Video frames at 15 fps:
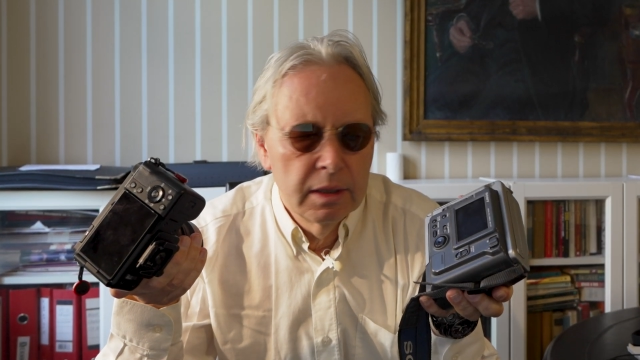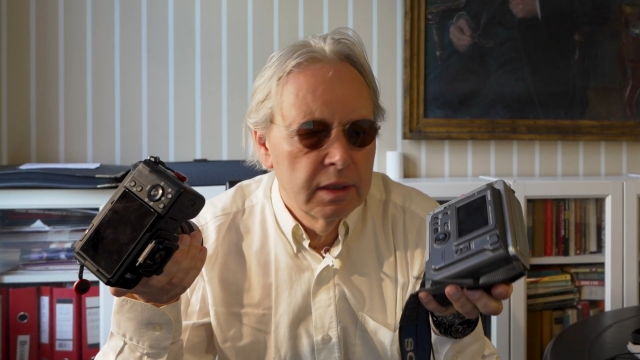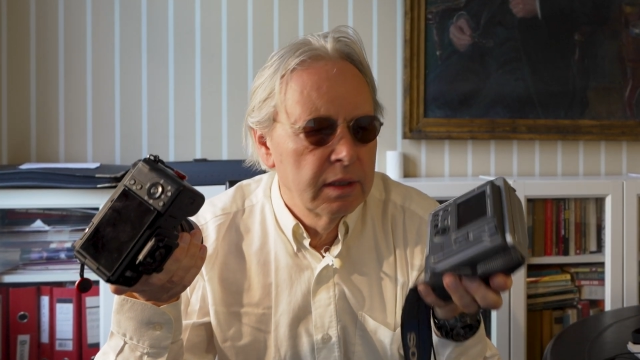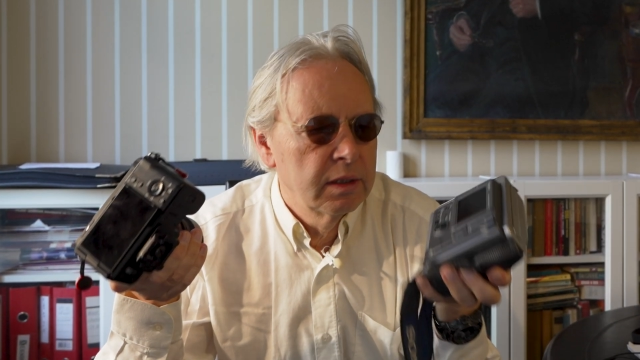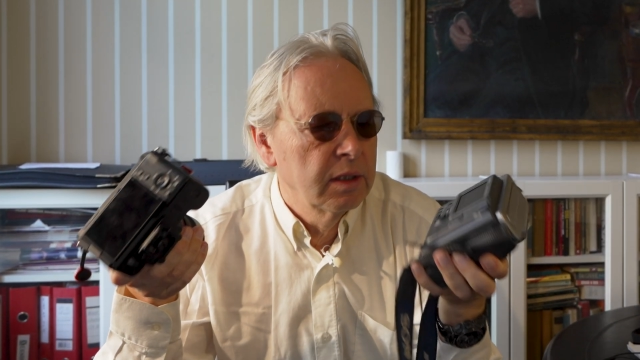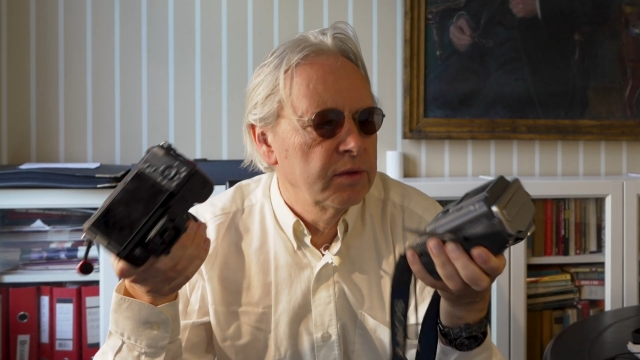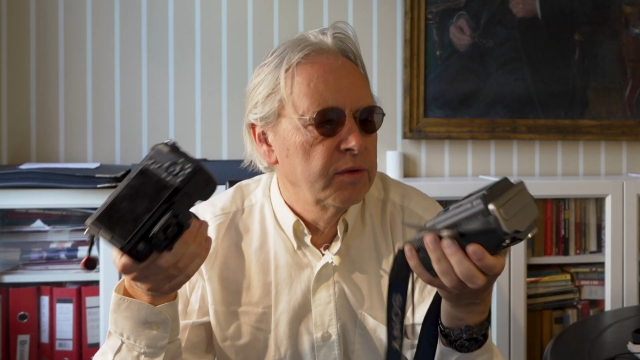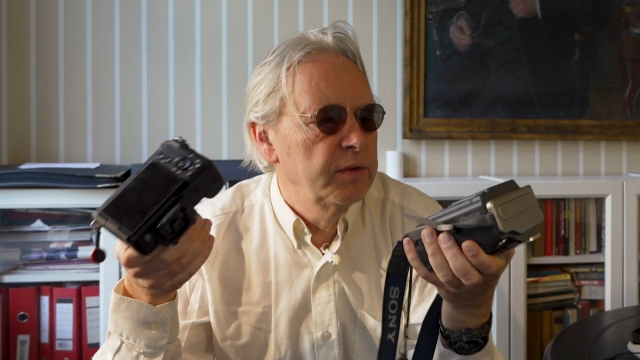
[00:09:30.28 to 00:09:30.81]

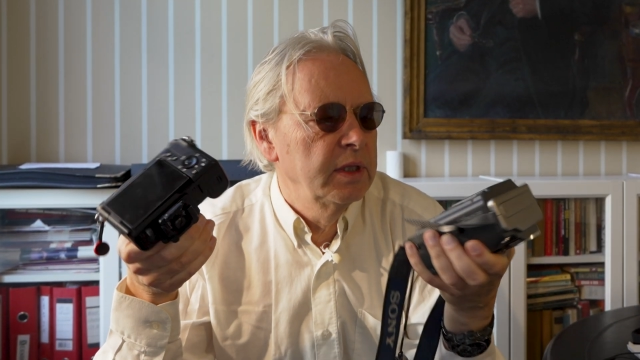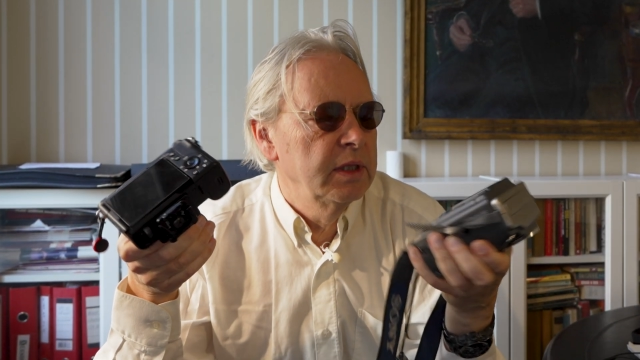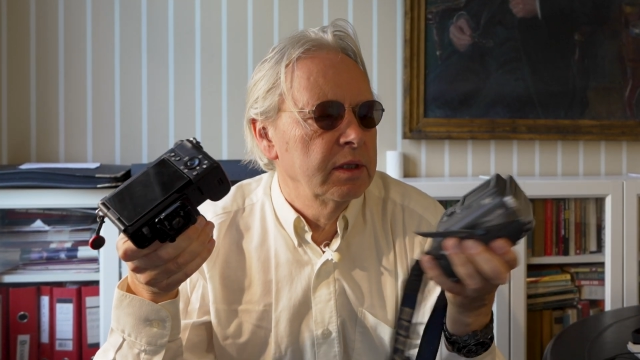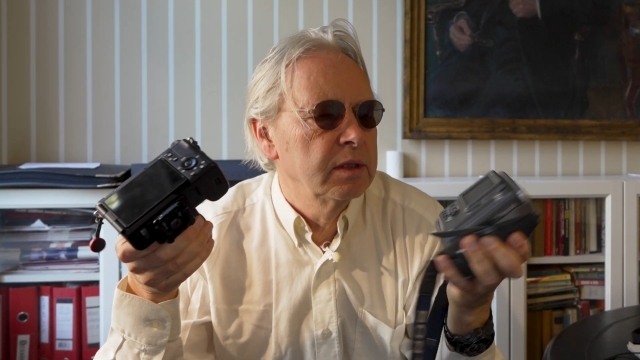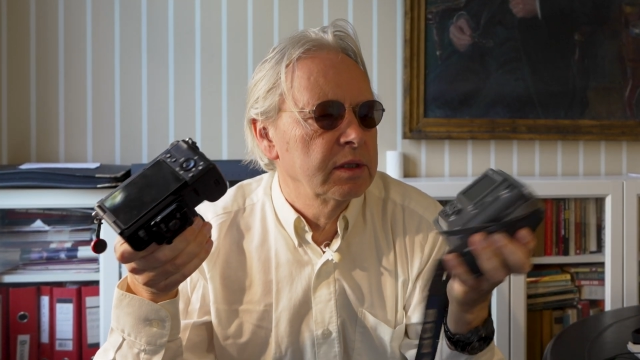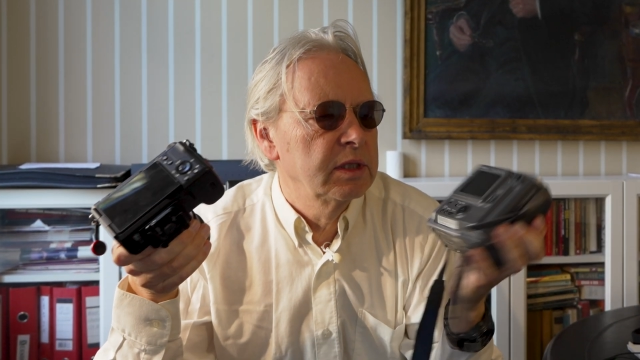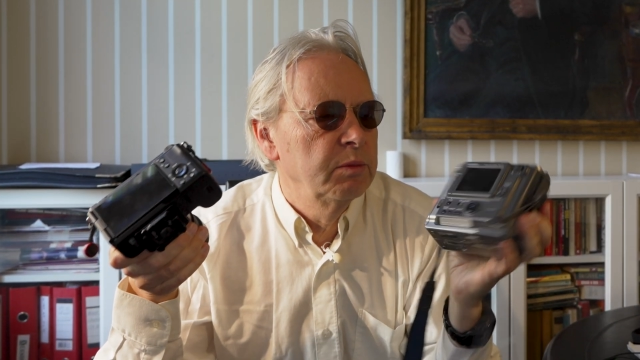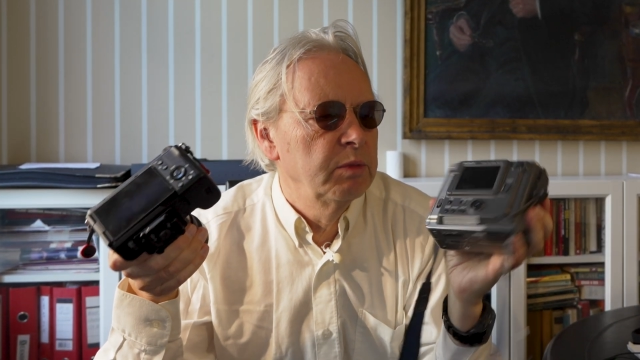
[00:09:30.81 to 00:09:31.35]
Another
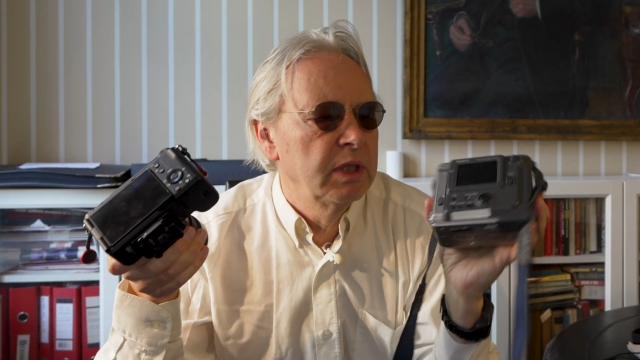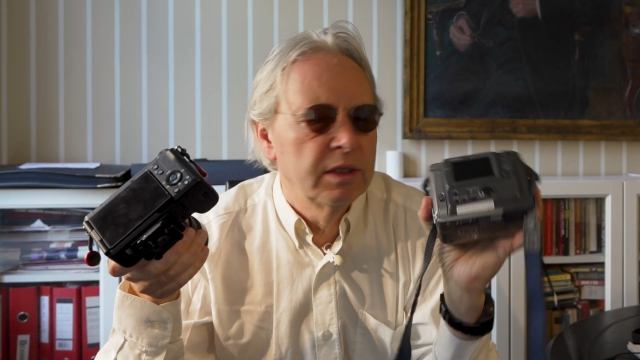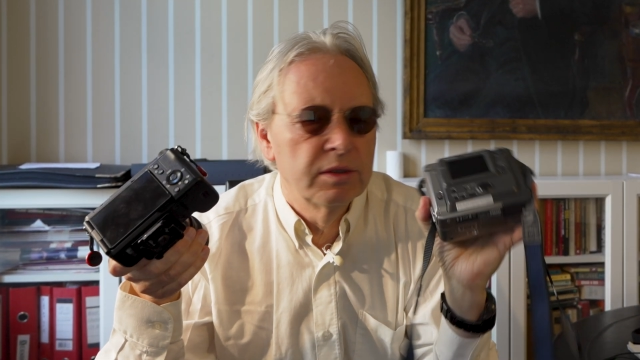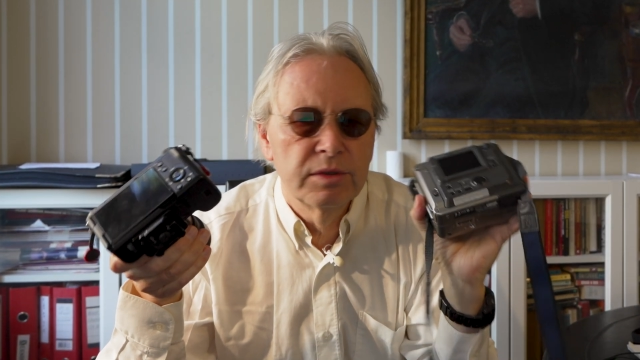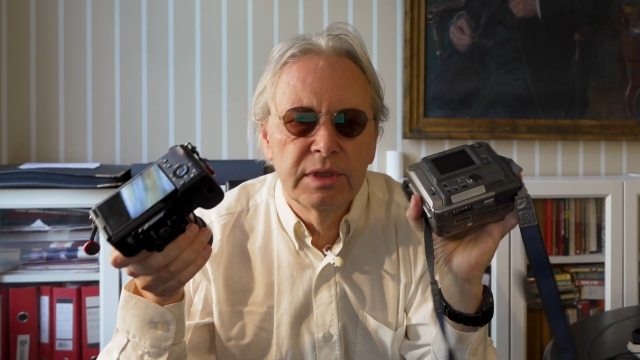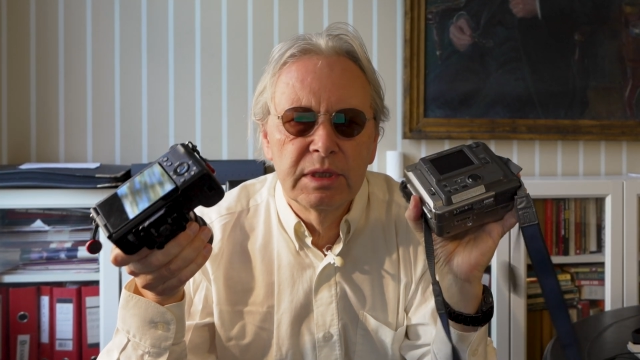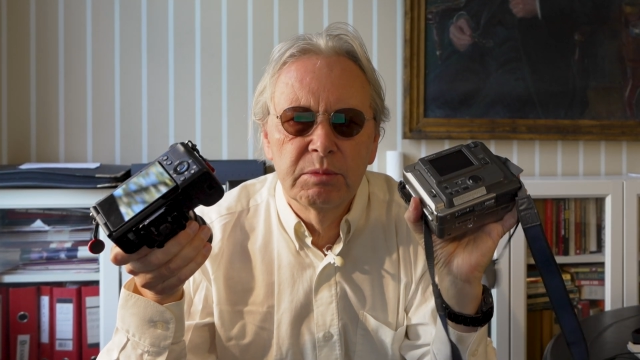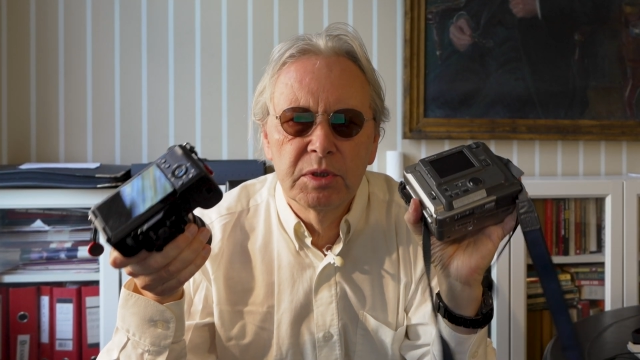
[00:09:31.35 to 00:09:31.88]

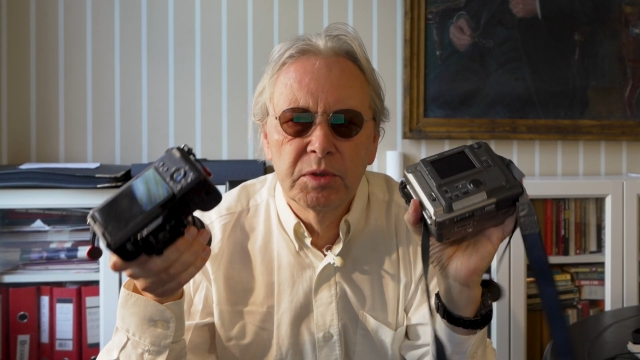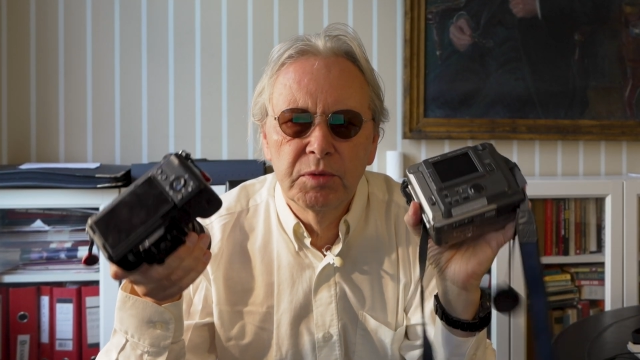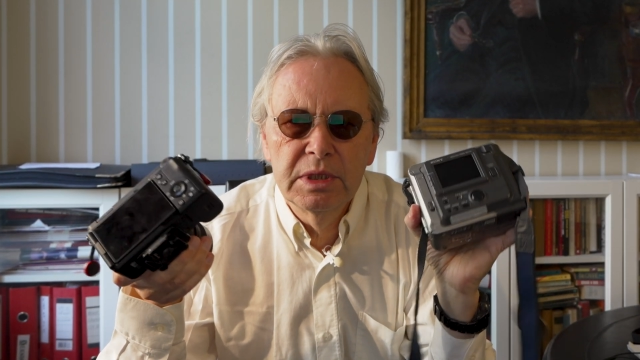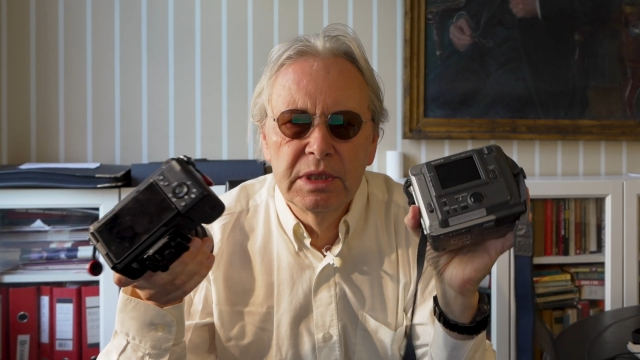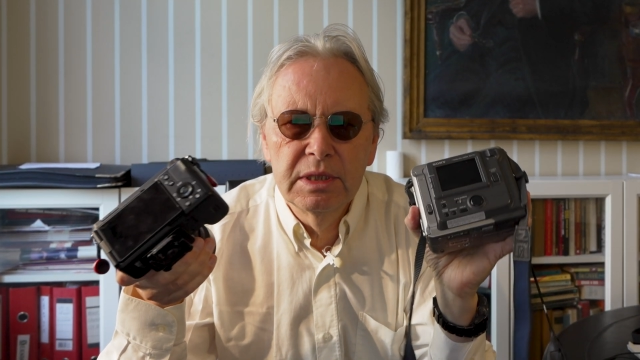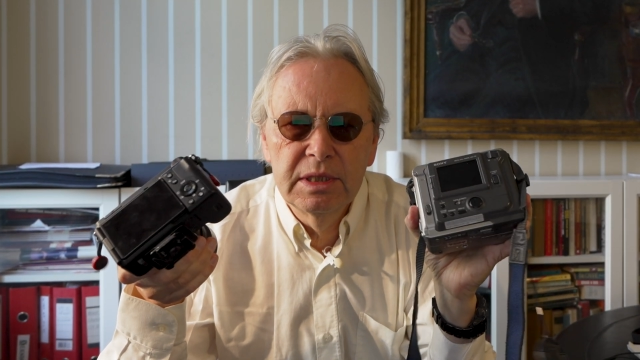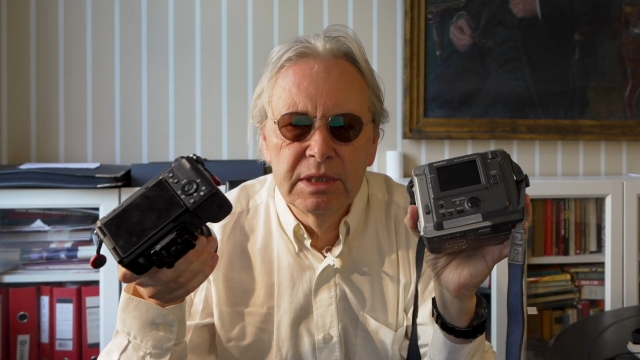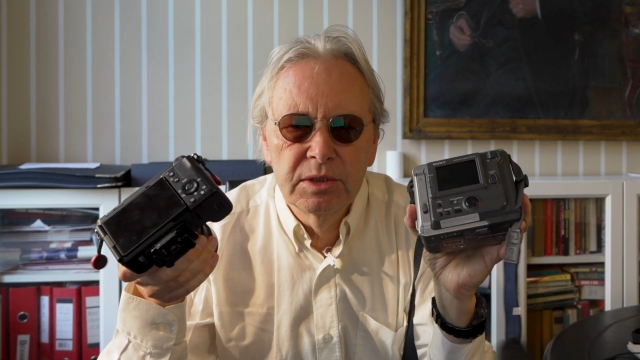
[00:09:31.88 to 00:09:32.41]
similarity
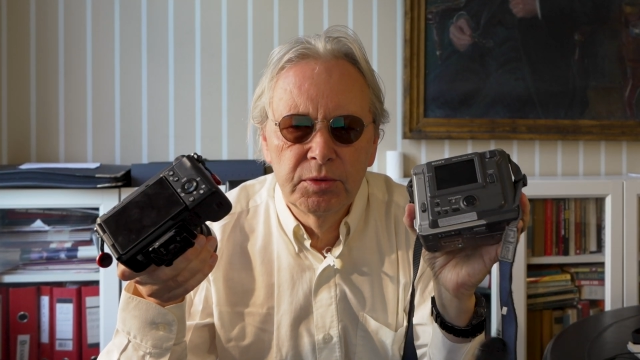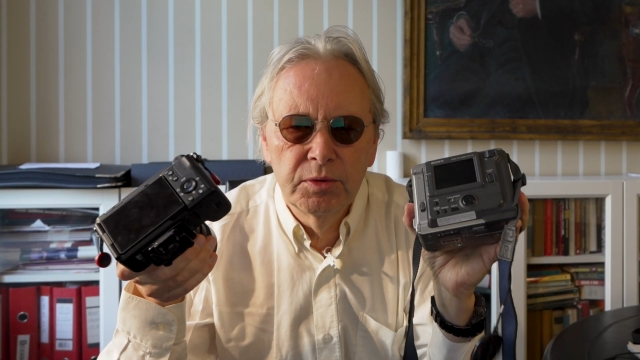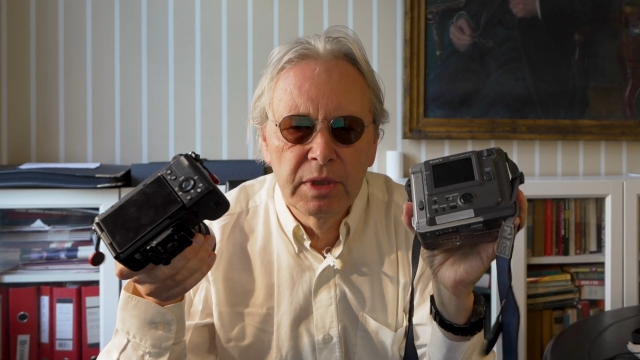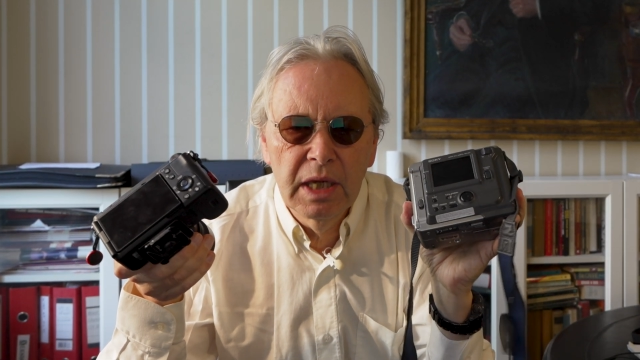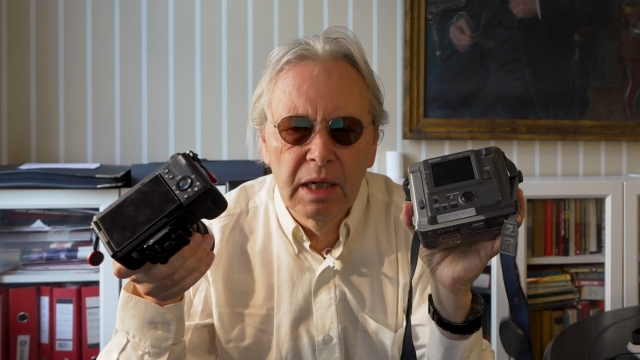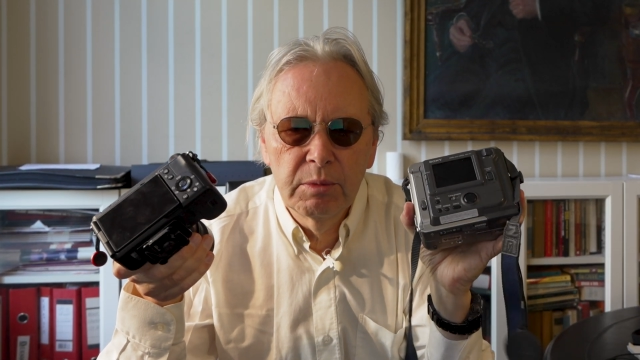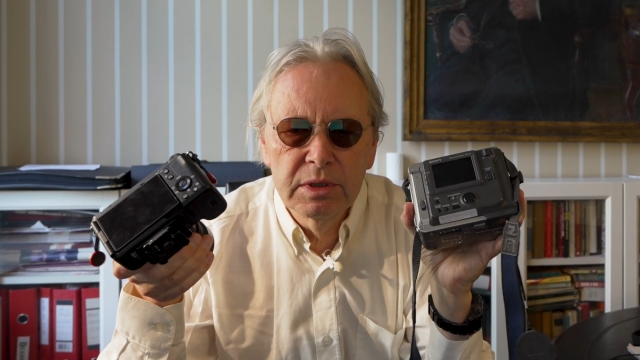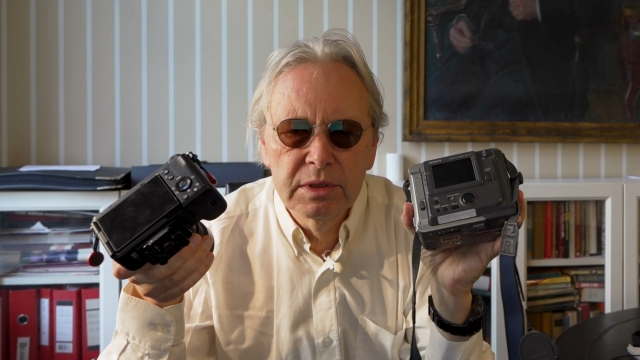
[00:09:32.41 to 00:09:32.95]
between these two
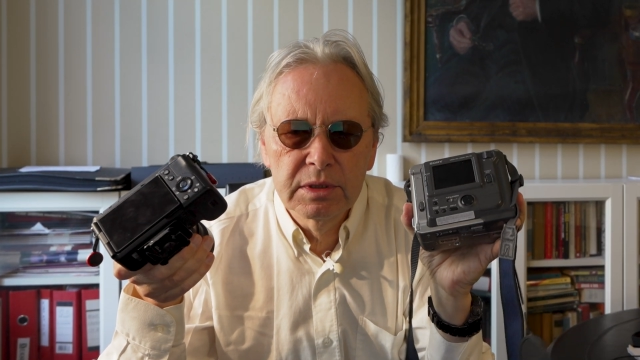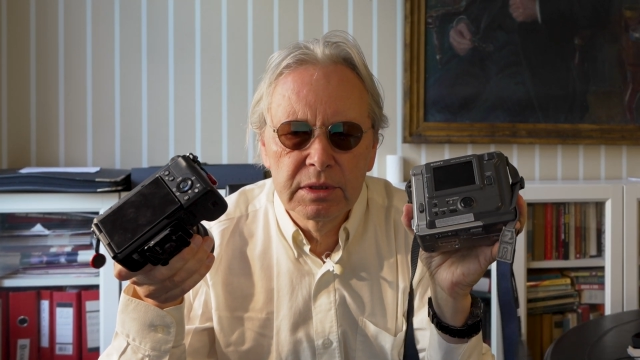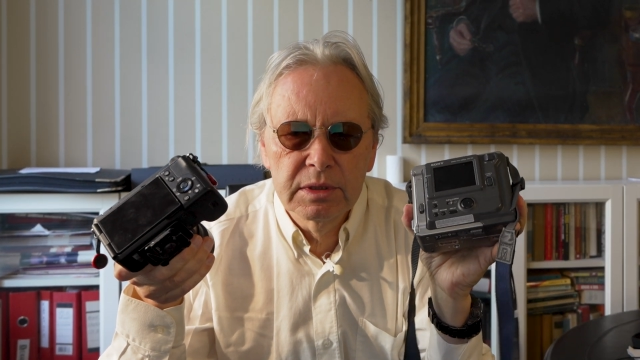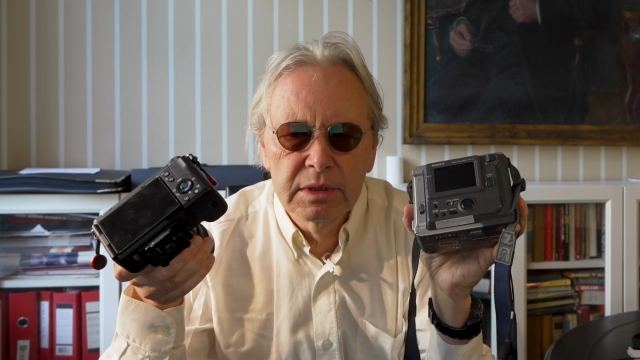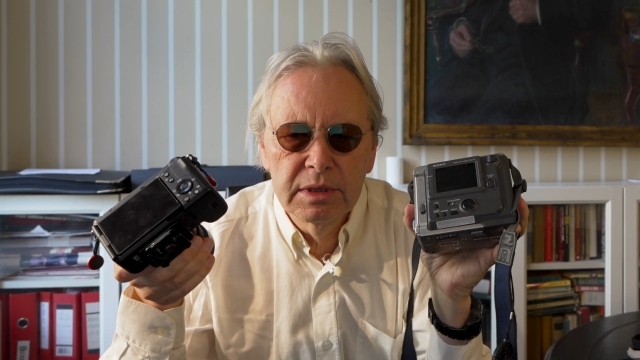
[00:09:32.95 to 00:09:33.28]
cameras